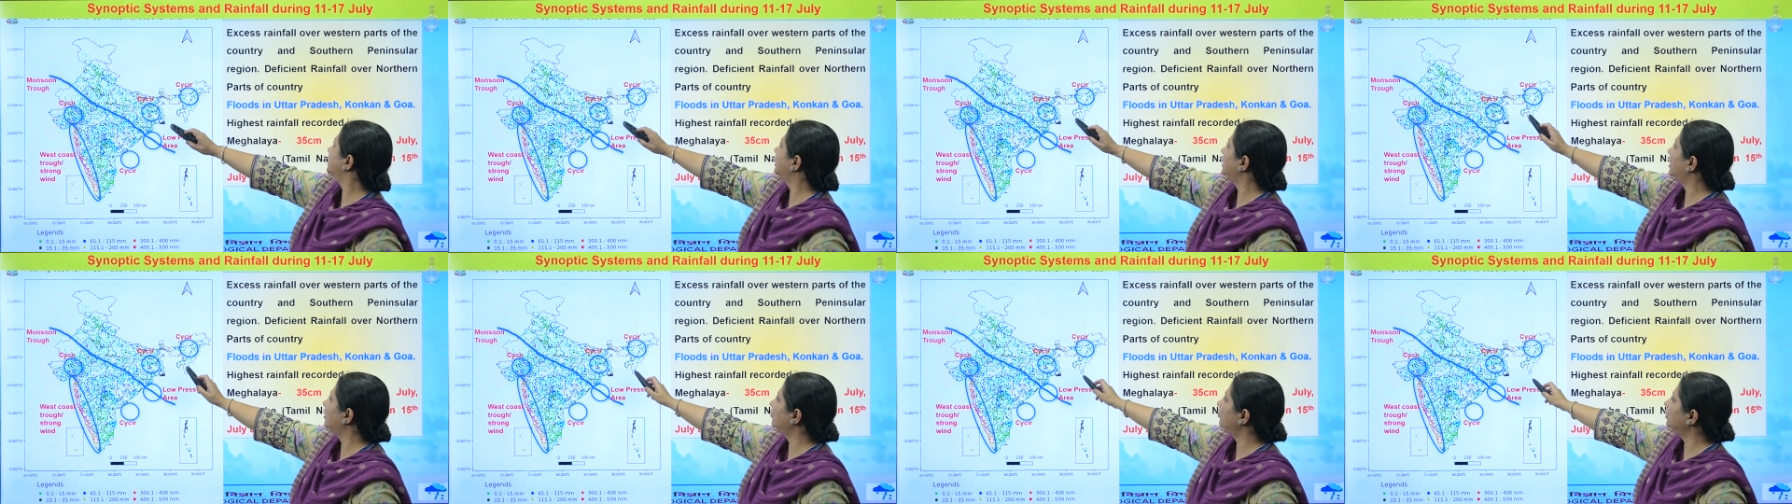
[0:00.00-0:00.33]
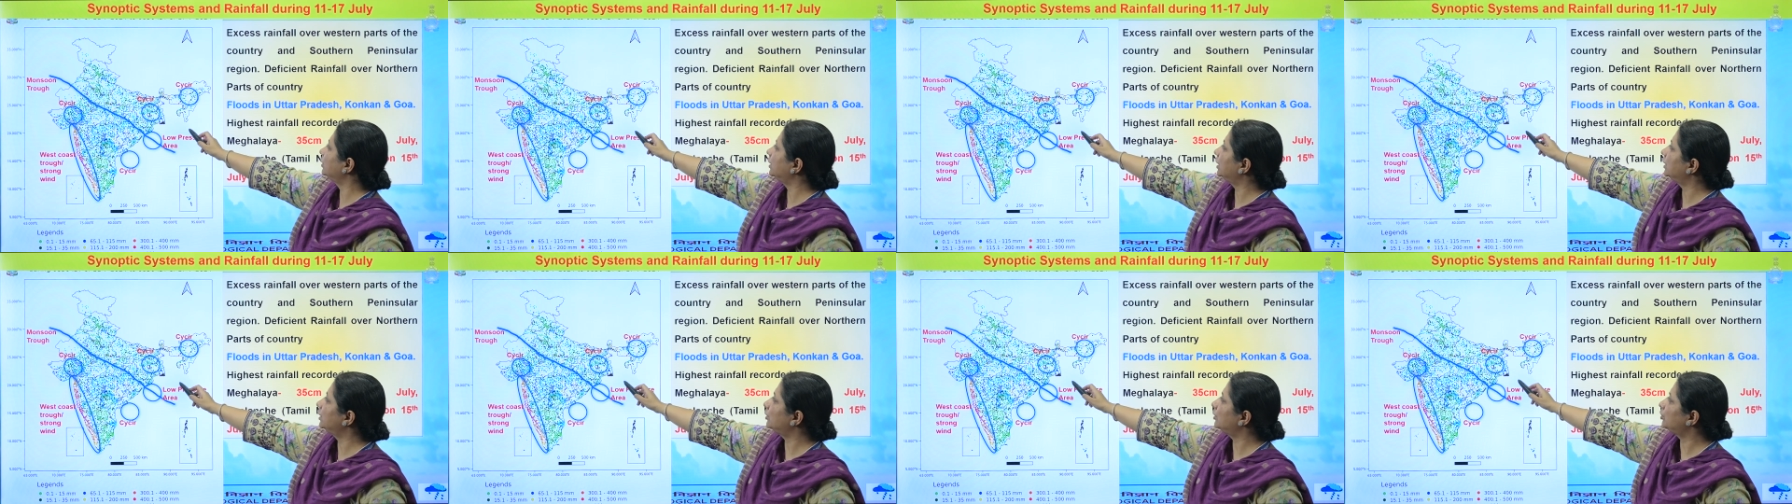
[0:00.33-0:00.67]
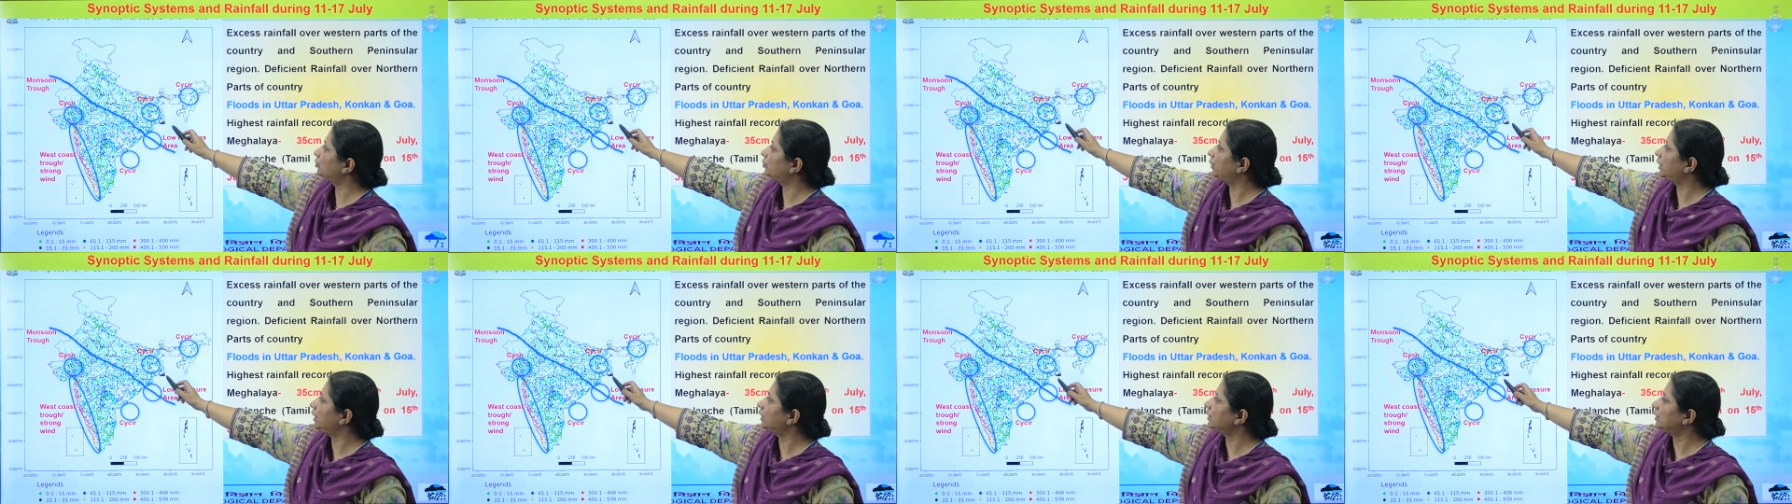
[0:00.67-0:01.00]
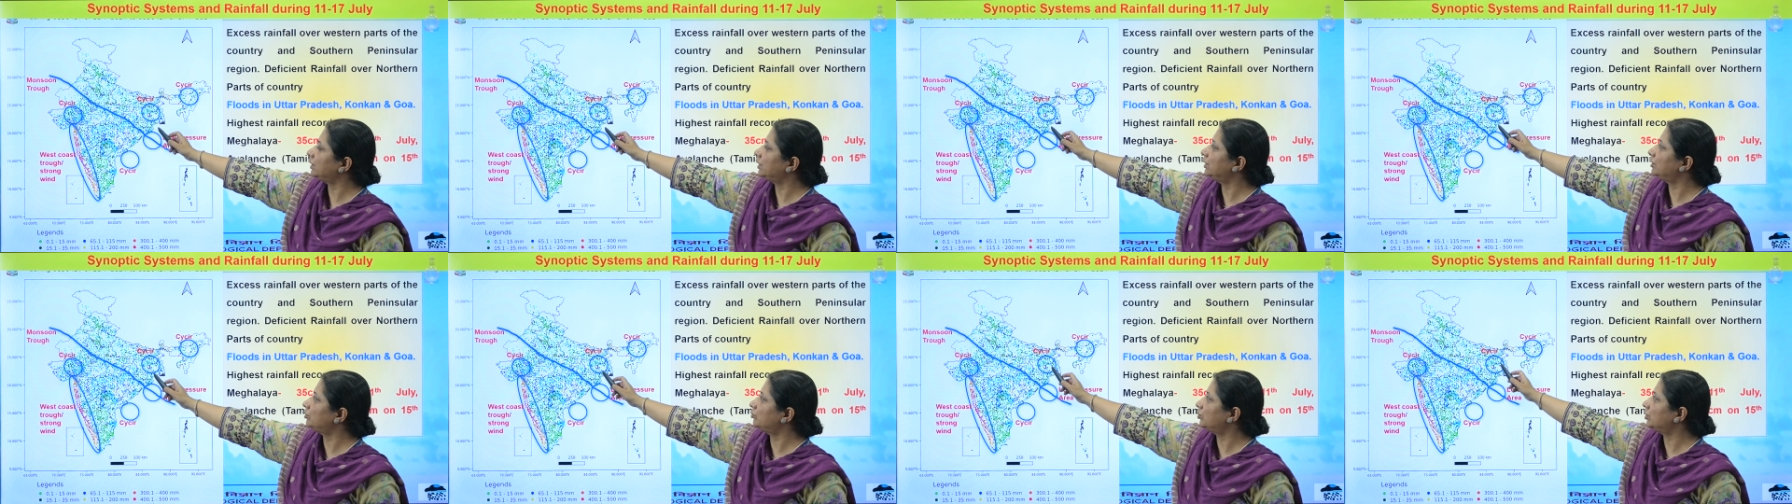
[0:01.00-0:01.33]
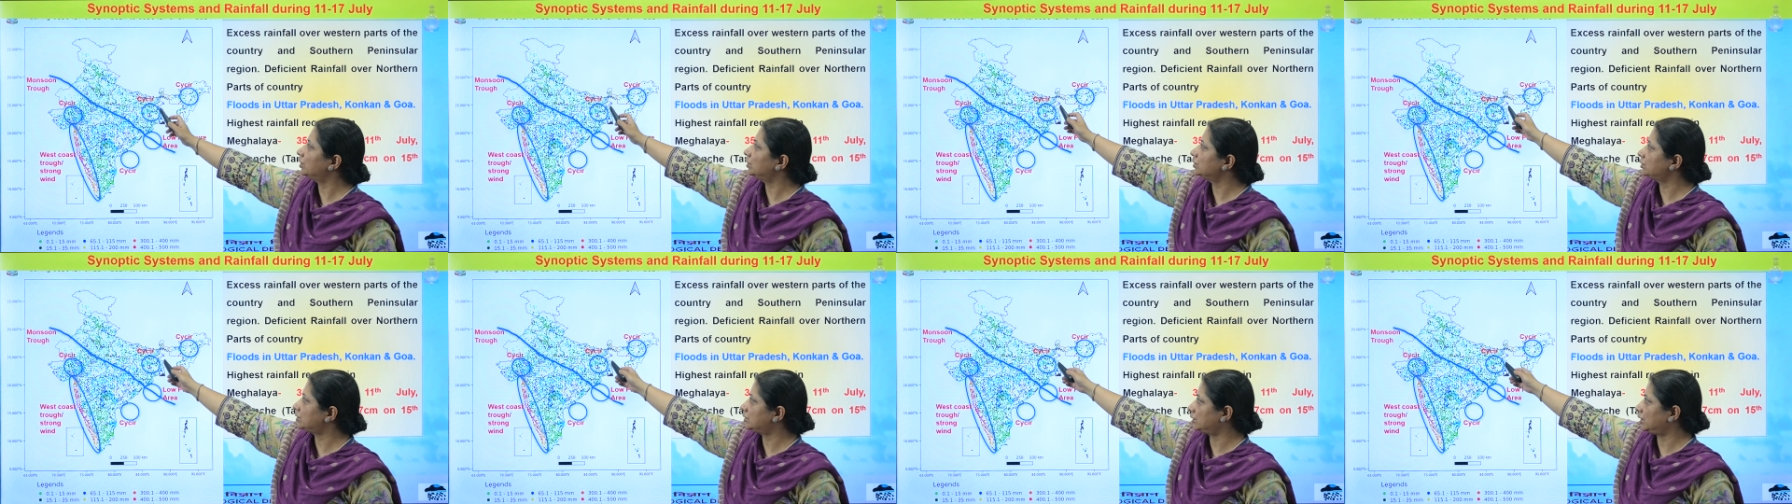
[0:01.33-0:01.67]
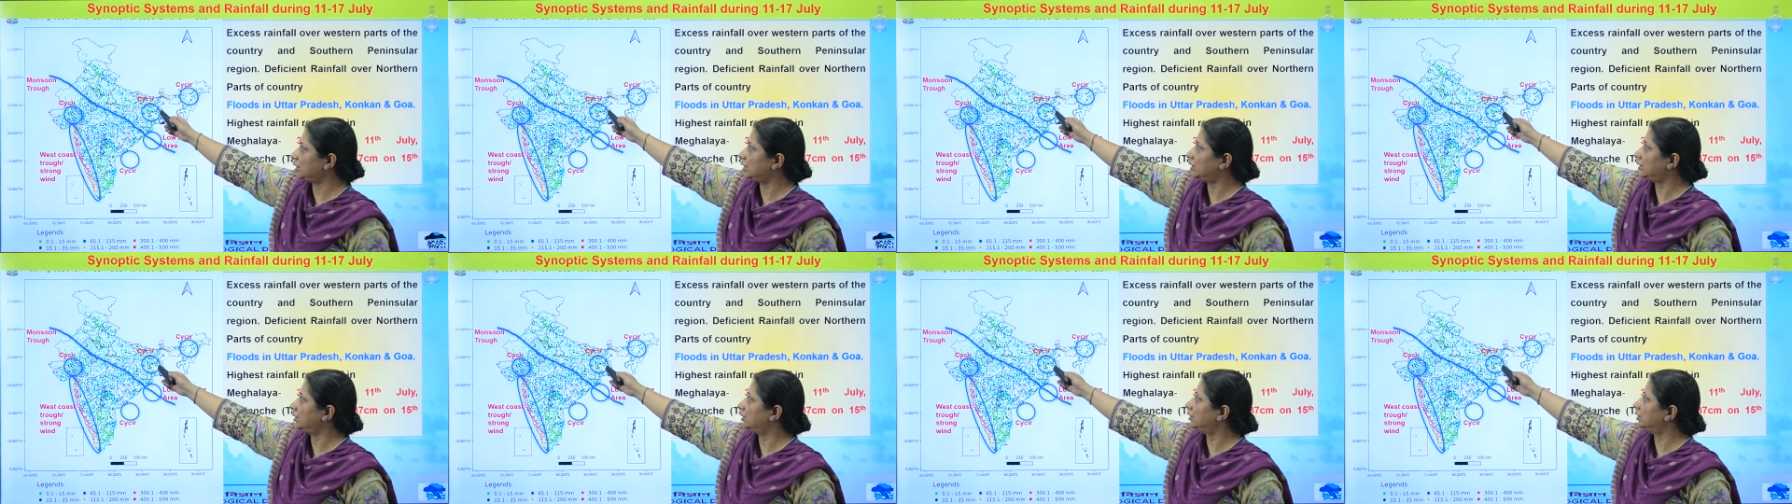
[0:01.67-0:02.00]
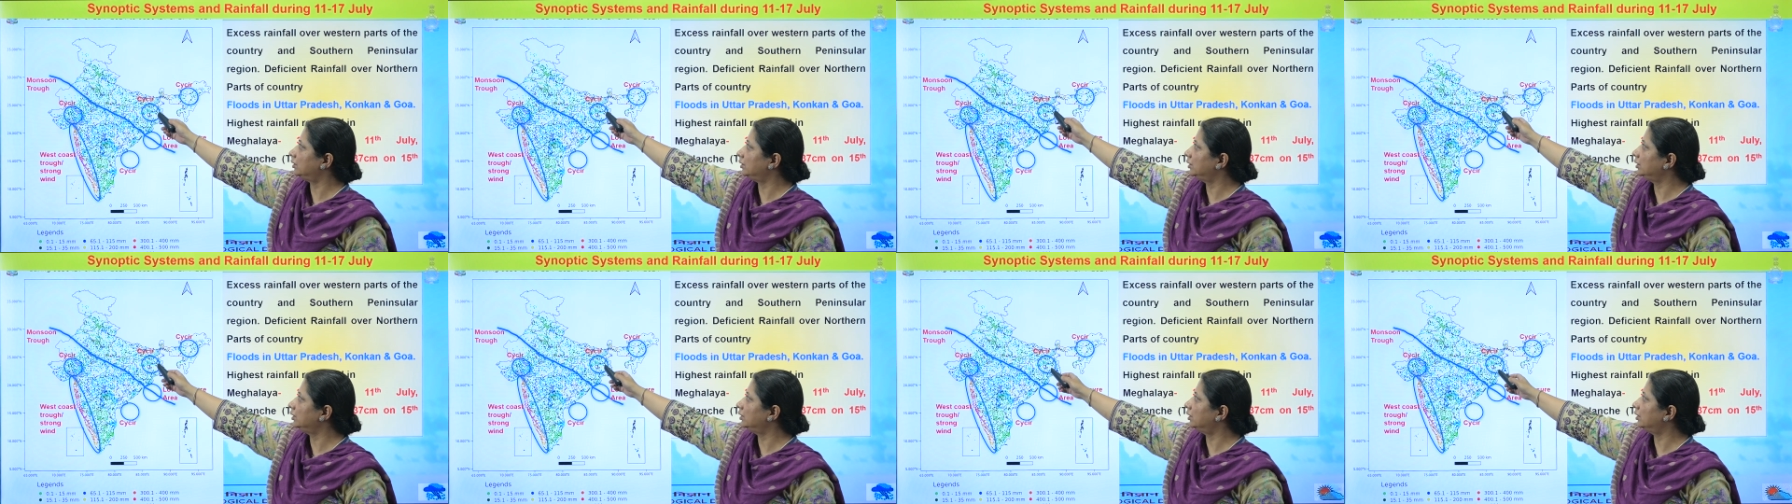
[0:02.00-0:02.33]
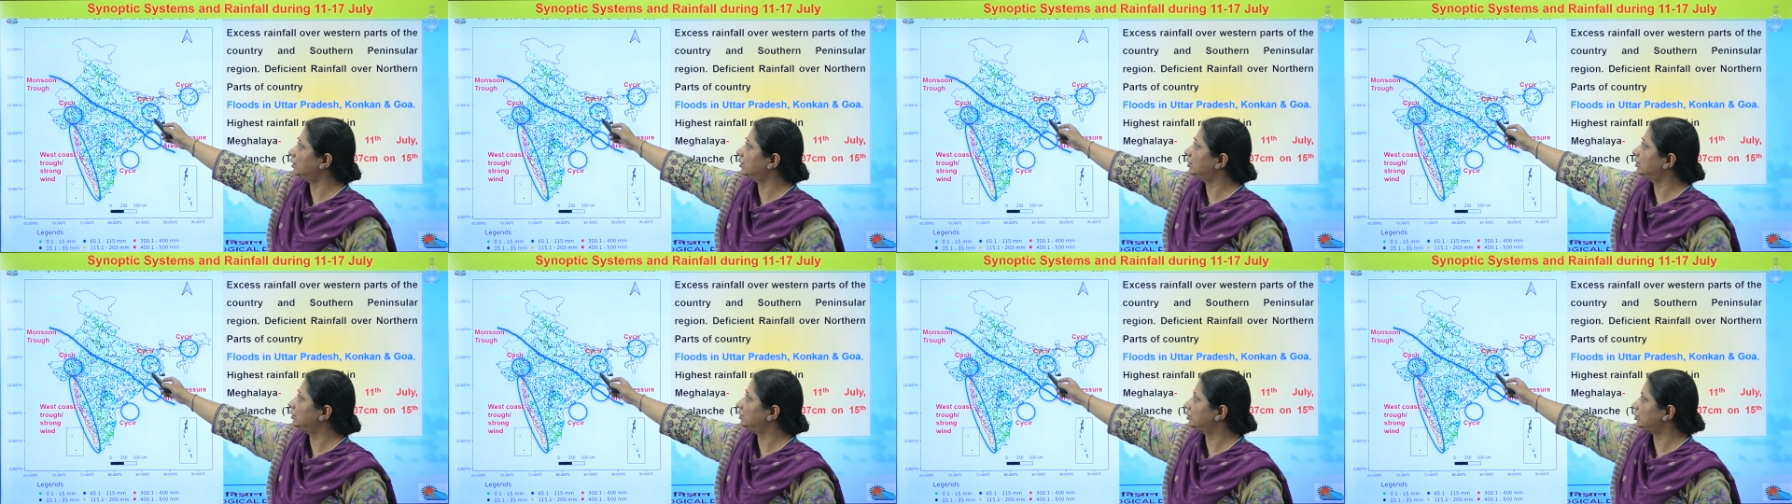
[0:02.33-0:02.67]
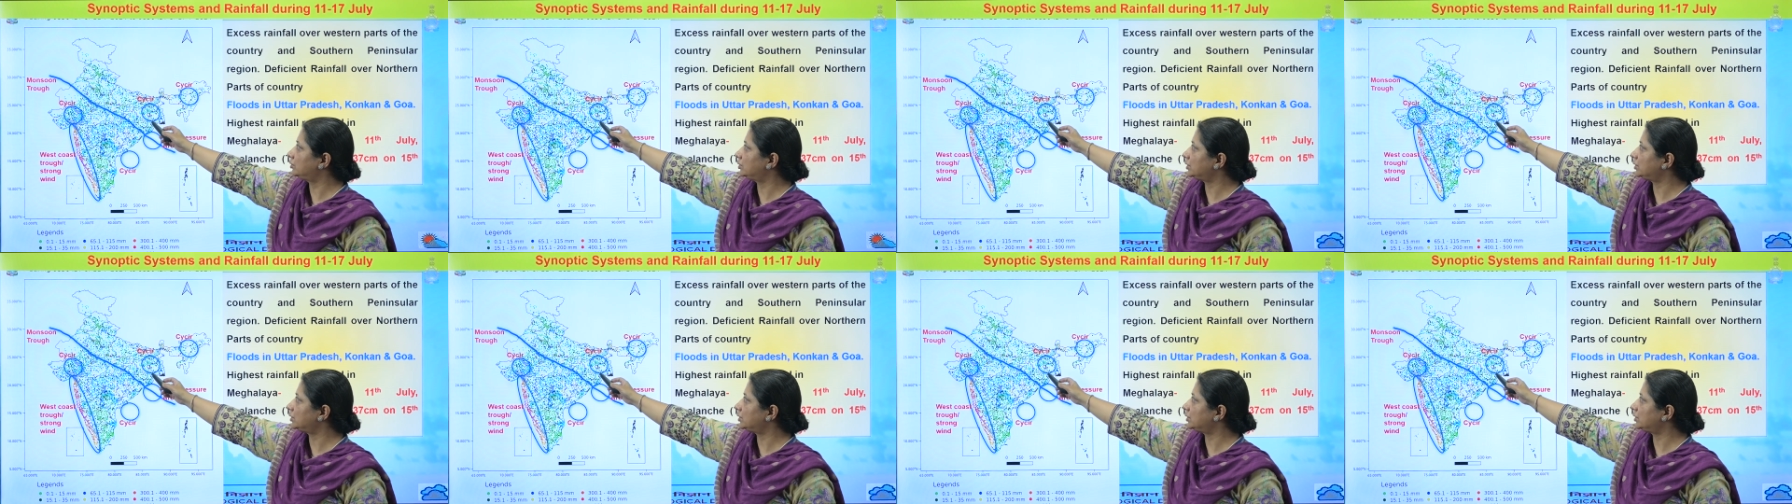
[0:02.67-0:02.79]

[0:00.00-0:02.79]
11th and 12th, it was